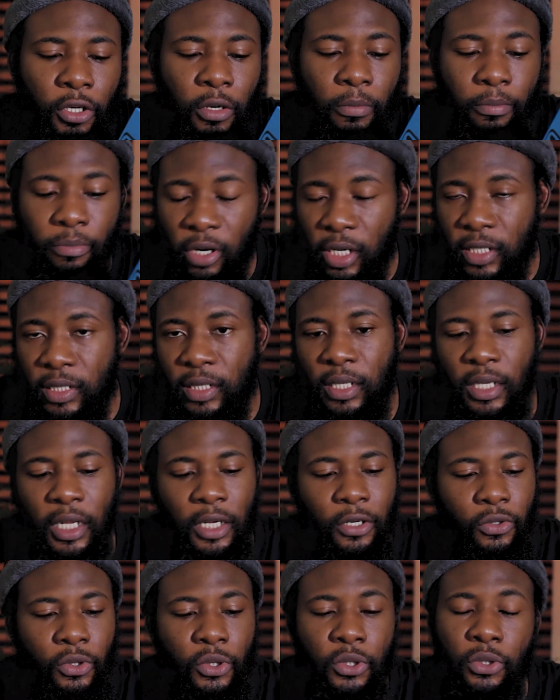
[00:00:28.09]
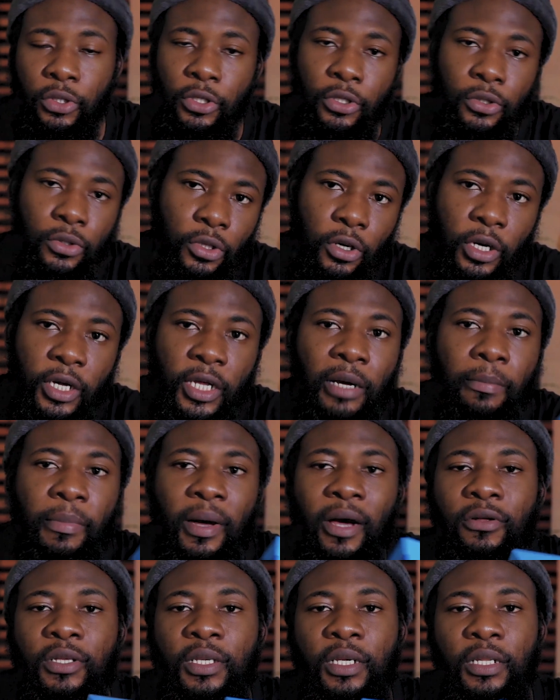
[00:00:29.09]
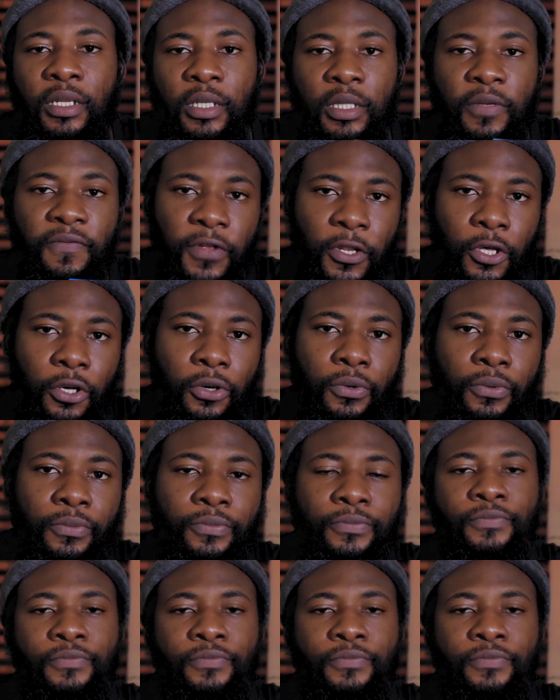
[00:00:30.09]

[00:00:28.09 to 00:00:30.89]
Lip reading: unboxing and also talking about in this video.